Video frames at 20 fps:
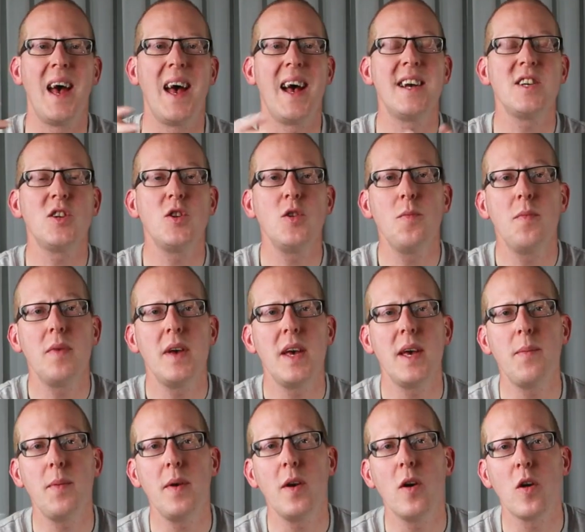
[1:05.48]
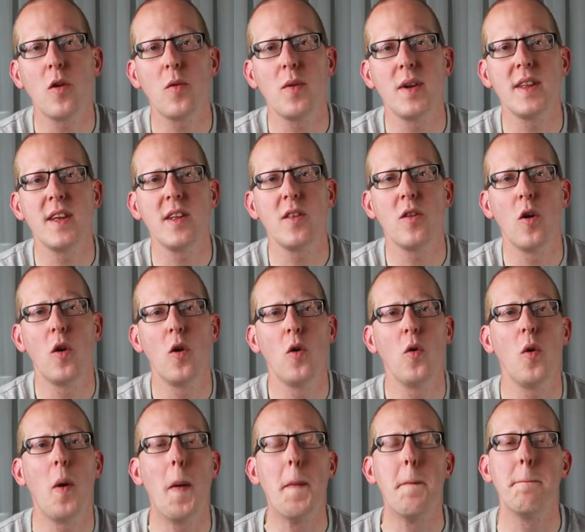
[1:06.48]
As you maybe already
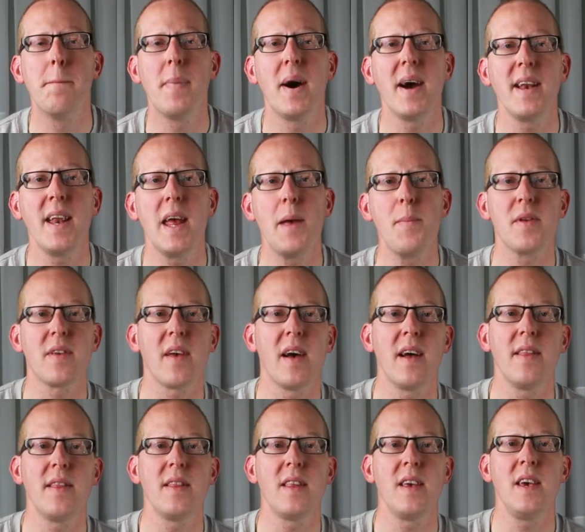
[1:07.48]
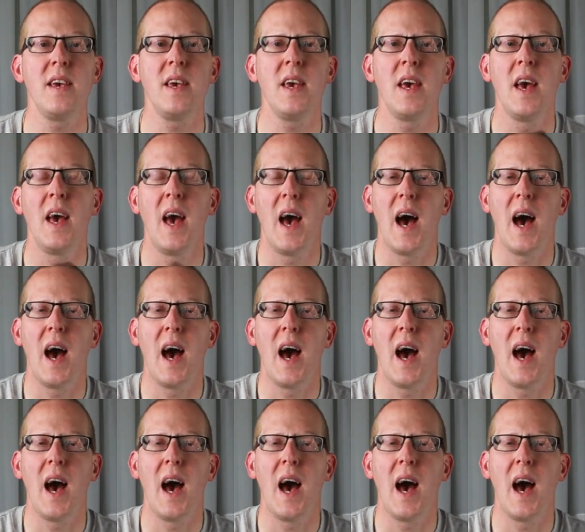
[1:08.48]
know, my name is Andy.